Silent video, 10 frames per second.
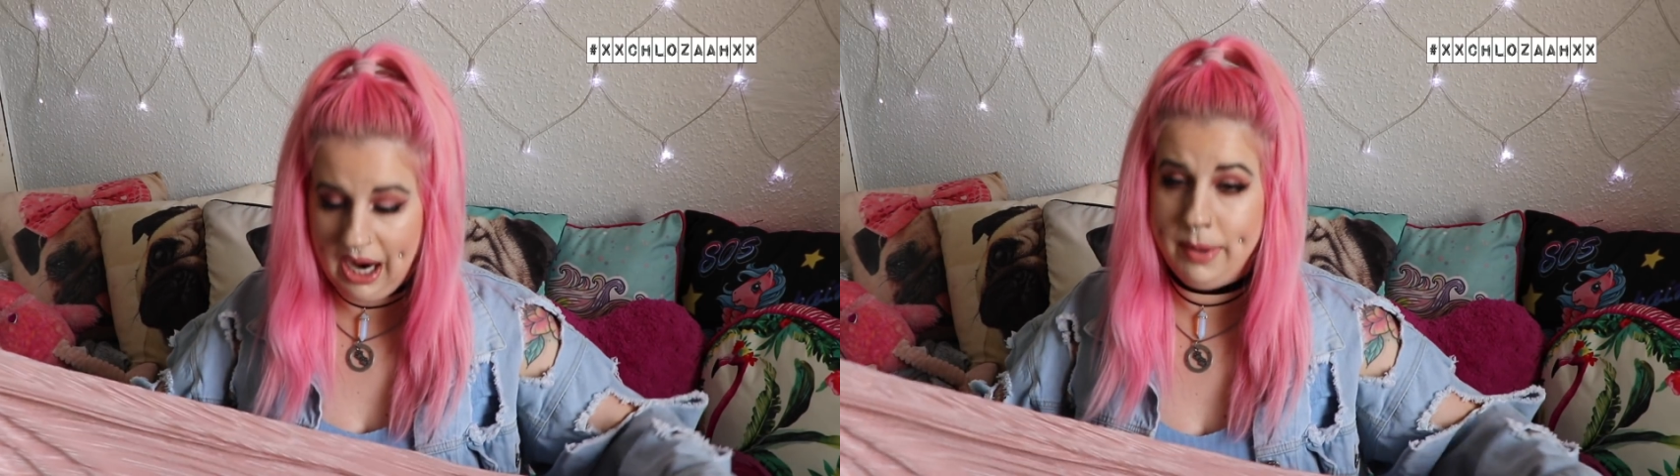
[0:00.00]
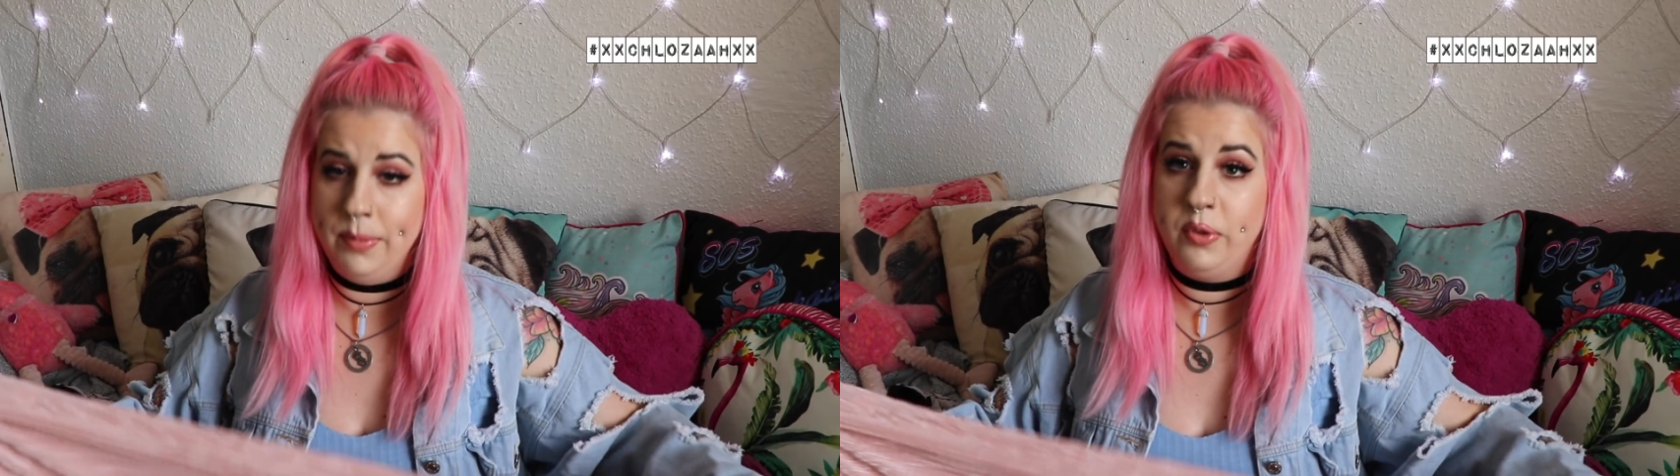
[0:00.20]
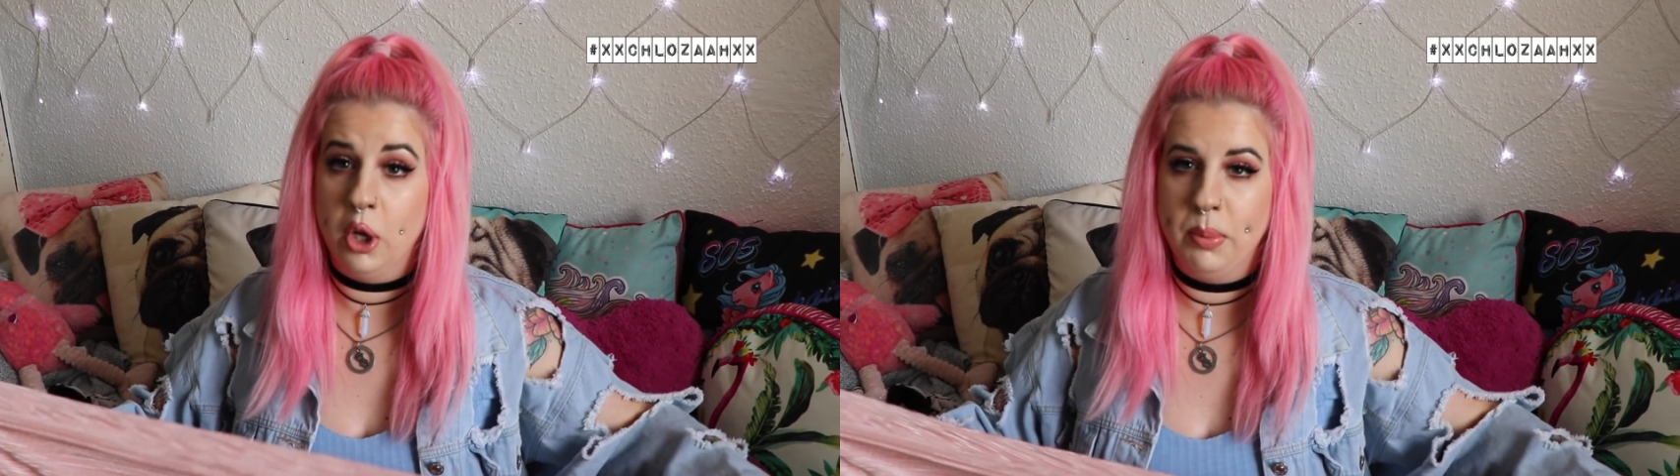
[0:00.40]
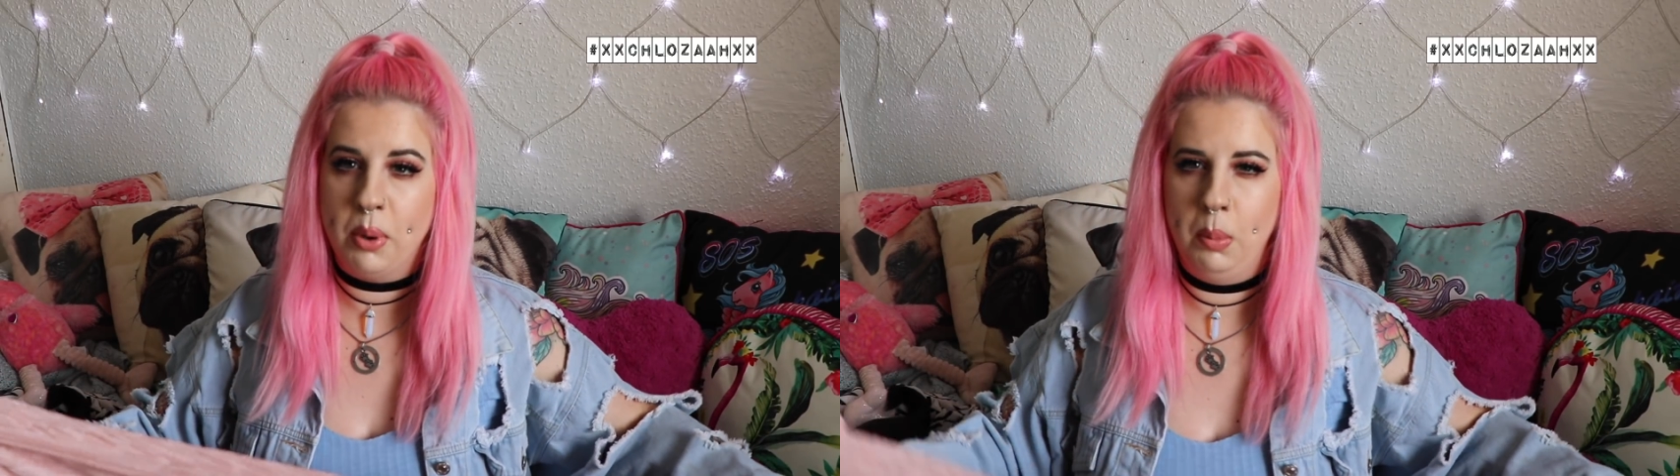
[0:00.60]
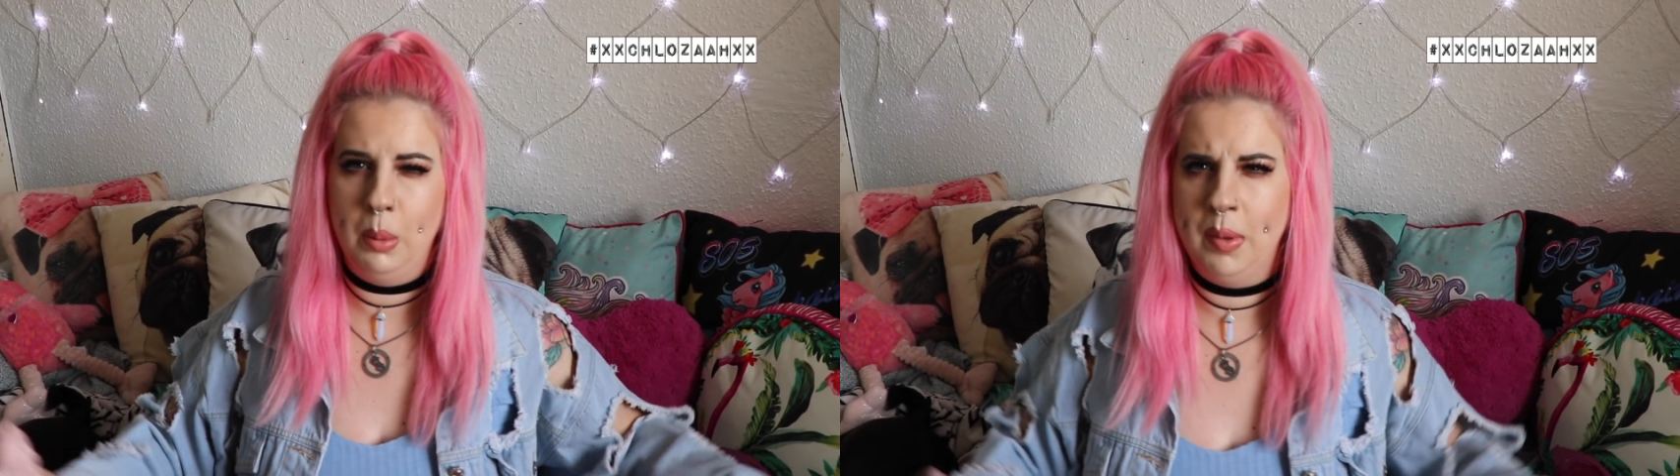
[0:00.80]
I've got the
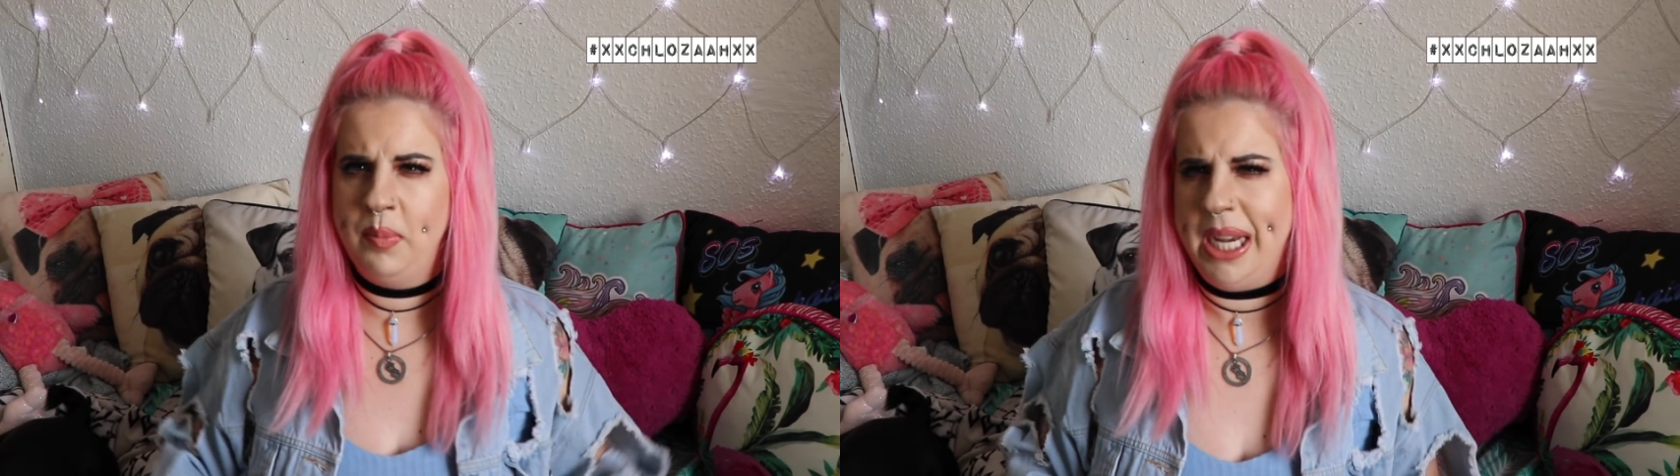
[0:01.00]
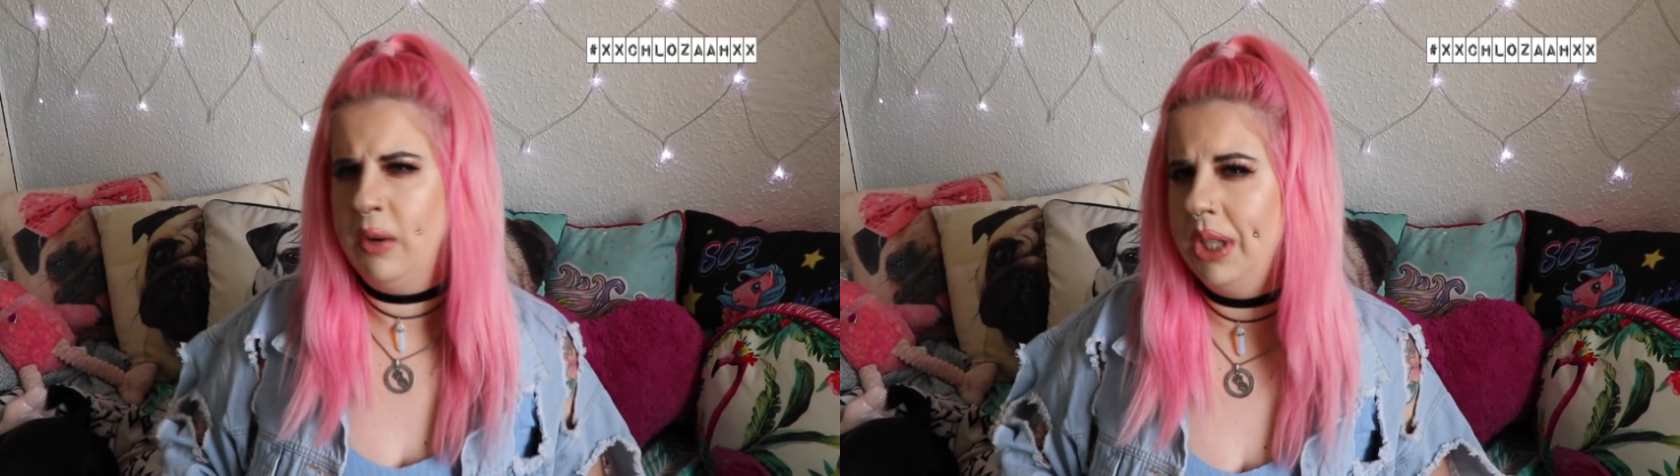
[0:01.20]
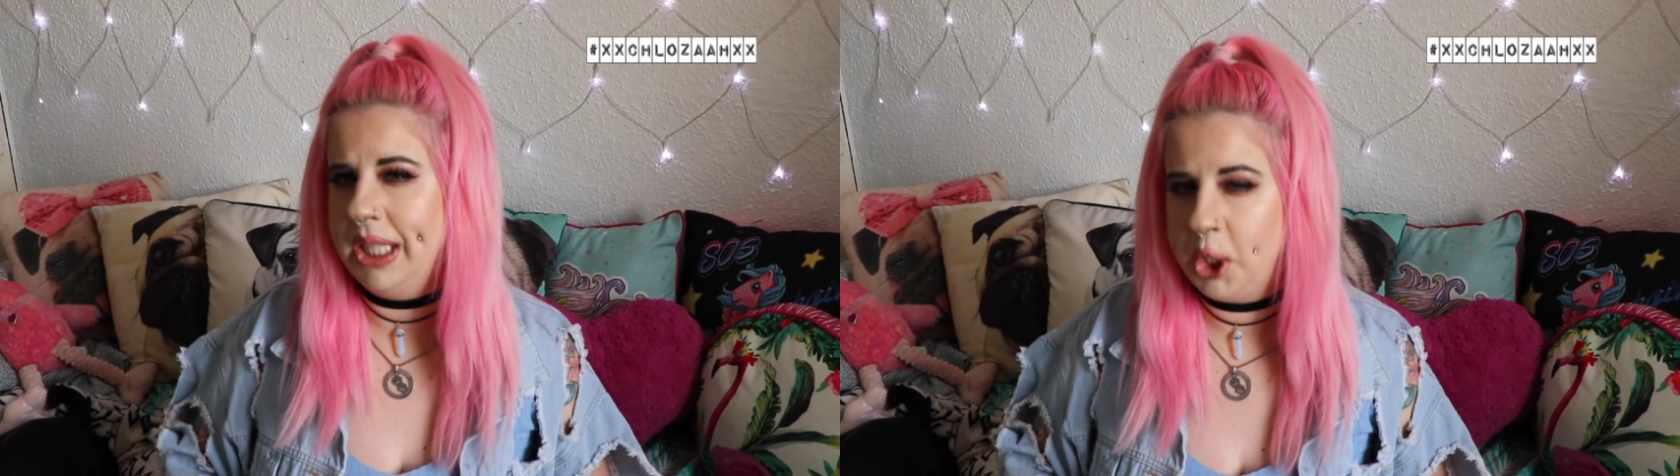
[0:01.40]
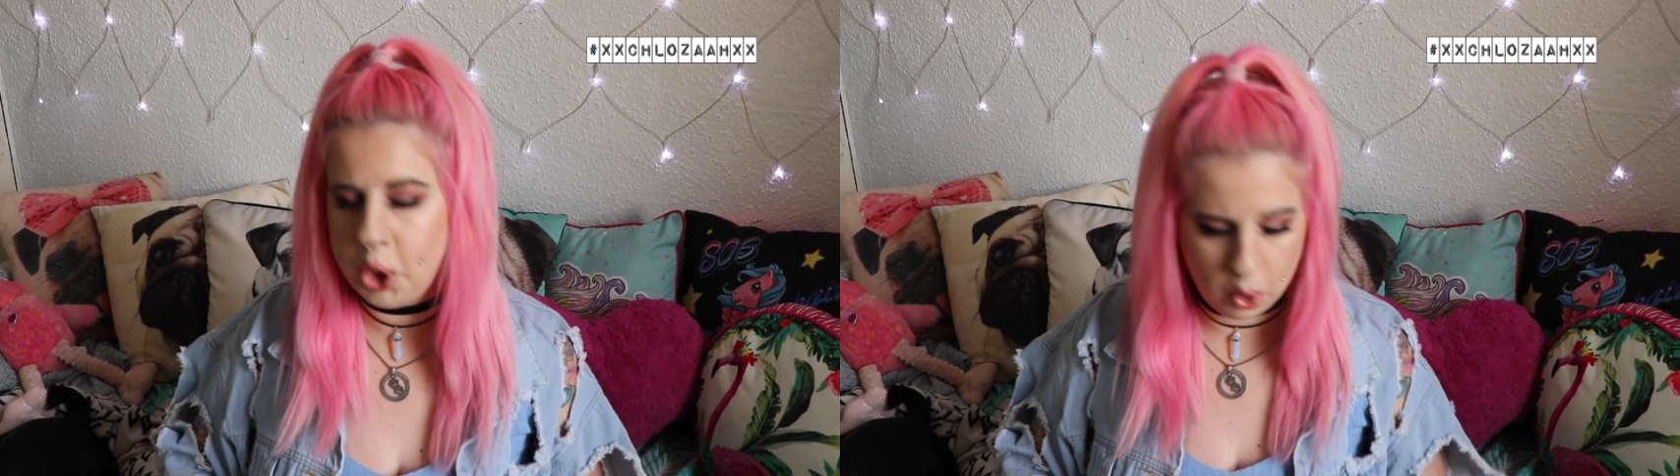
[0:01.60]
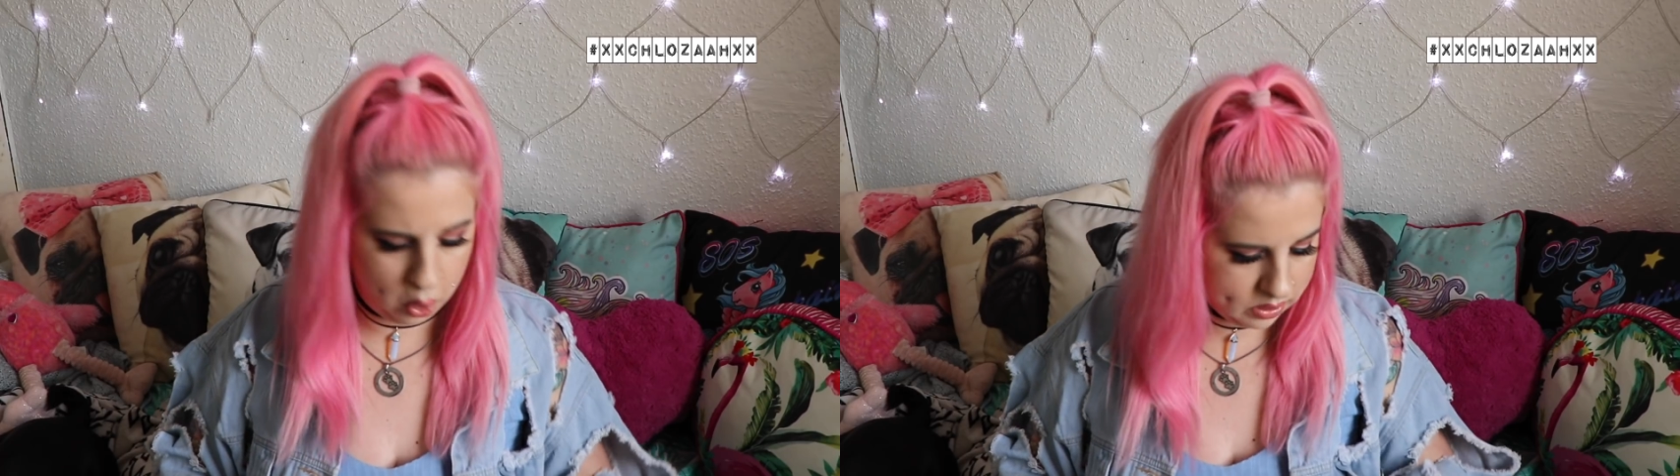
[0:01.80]
problem of being really
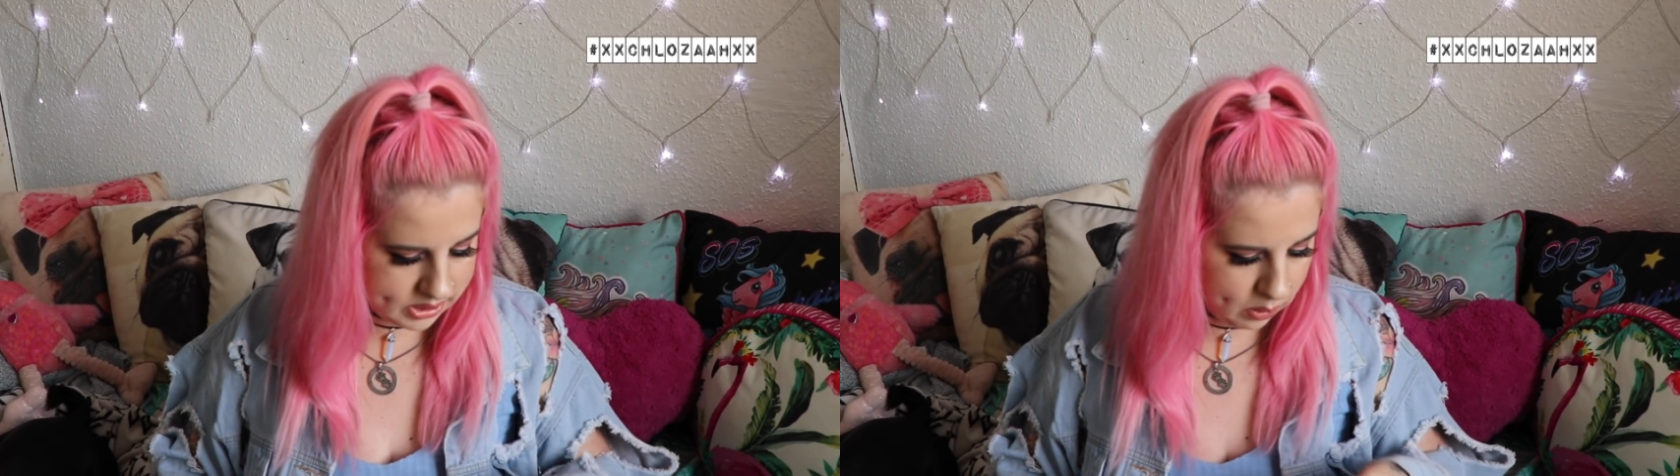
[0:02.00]
short,